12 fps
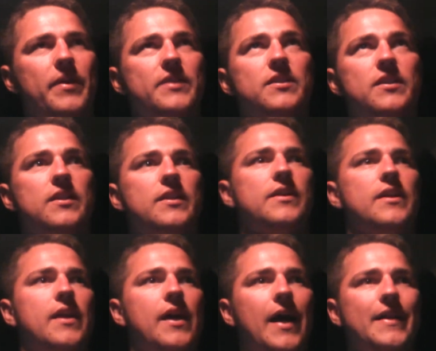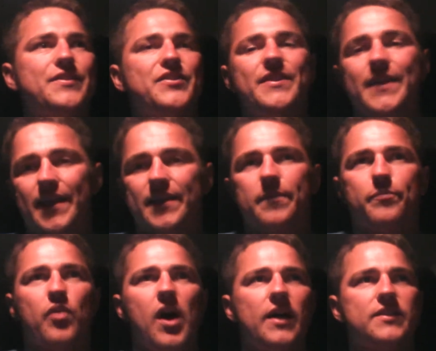basically understand the
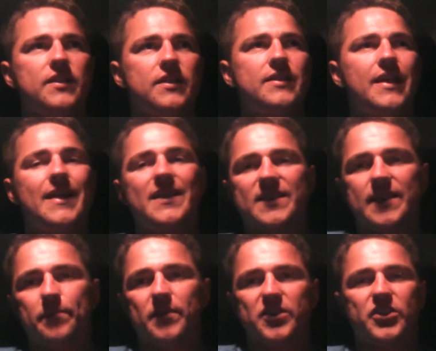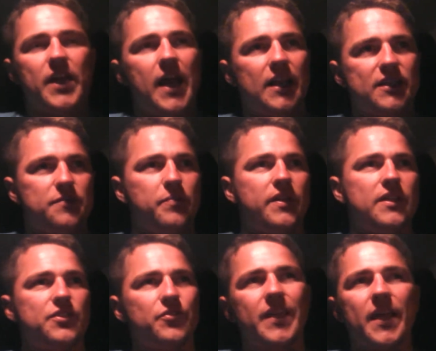process and accept the challenge
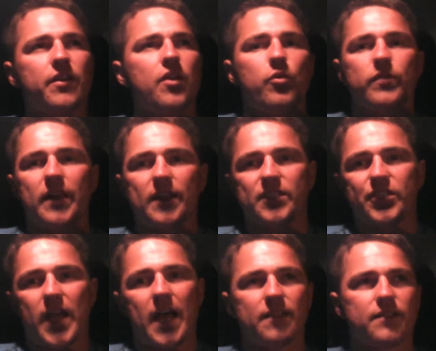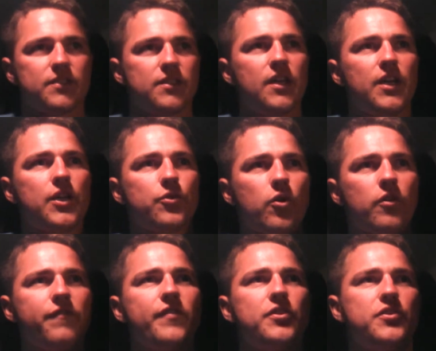because you can't grow without a challenge. In order
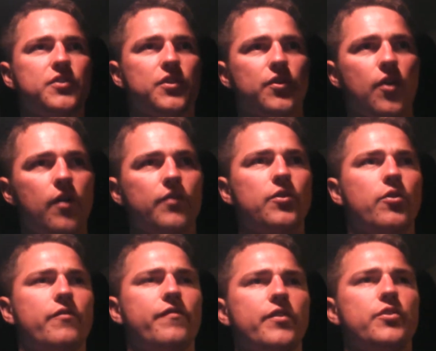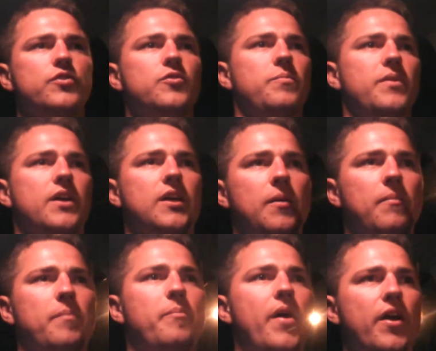for you to grow, in order for you to
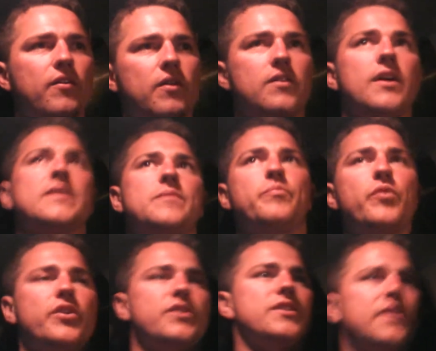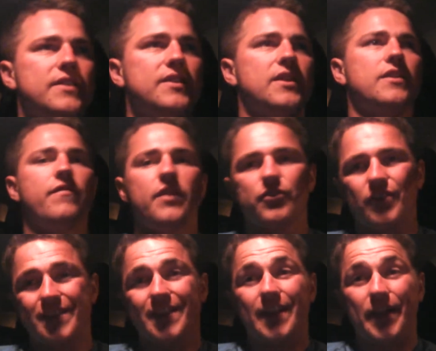become better as a person, as an individual,
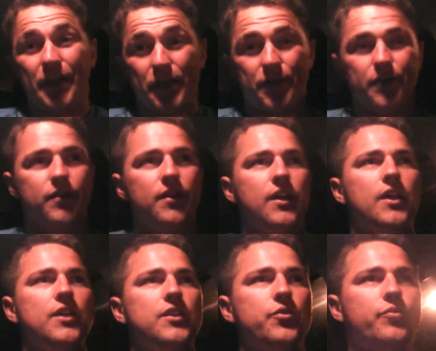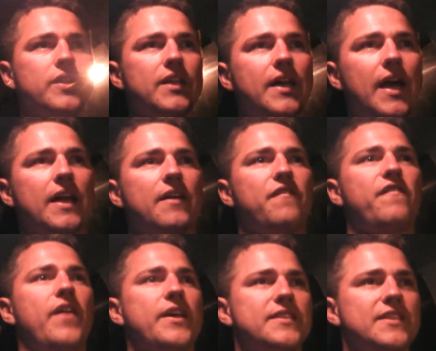as a leader, you really gotta
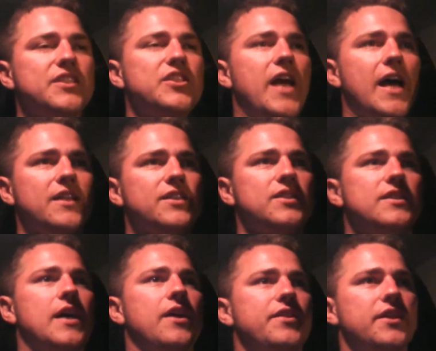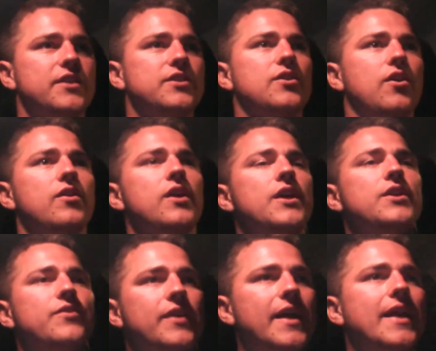face the challenges out there. So
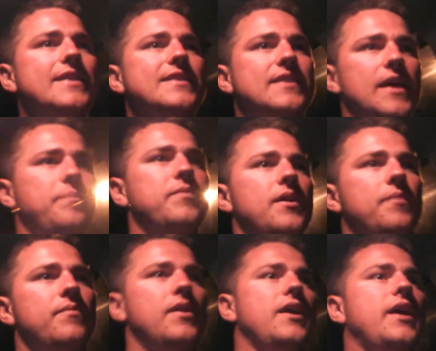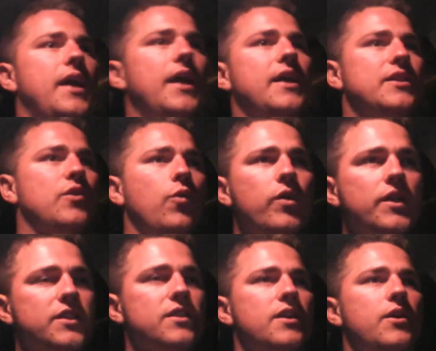you gotta accept them and don't
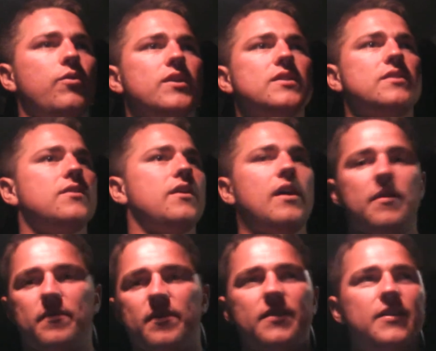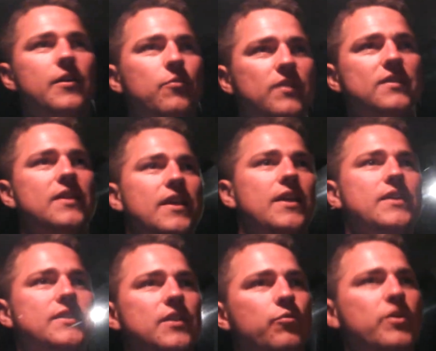wish it was it was
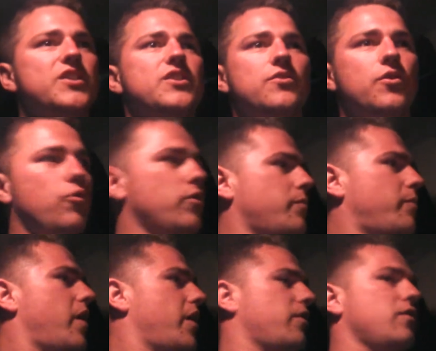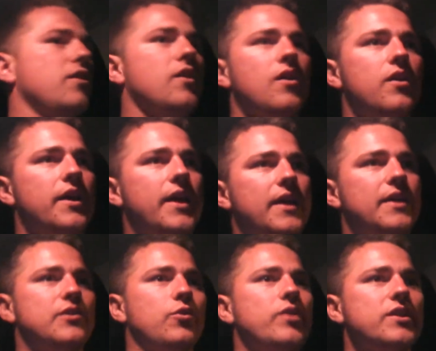easier. Wish you were better
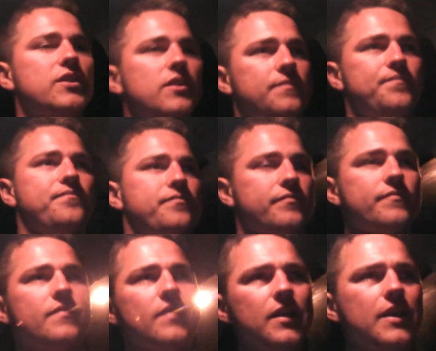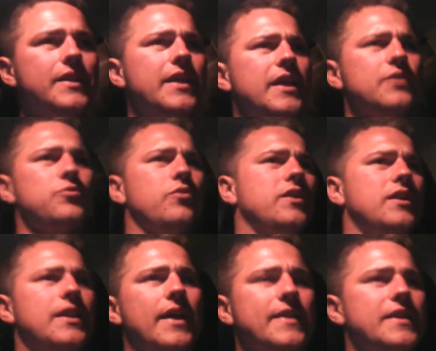and don't wish things were
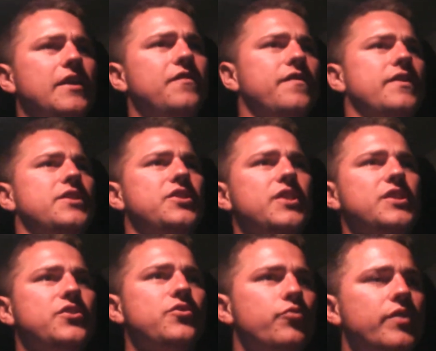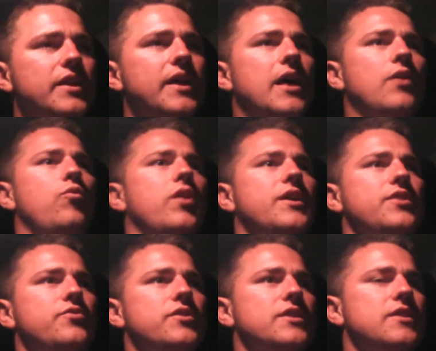like different. It's just you really got to work in
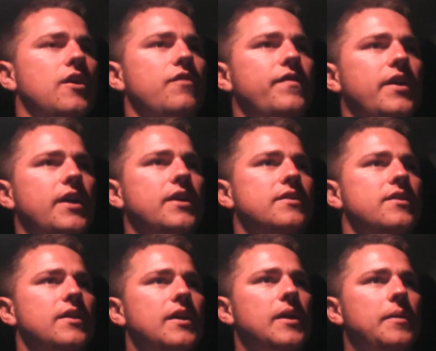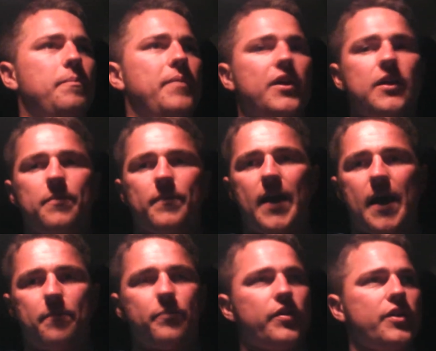yourself and become
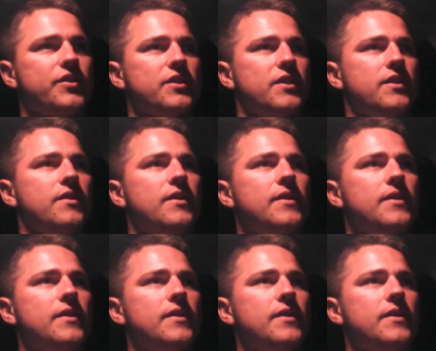that person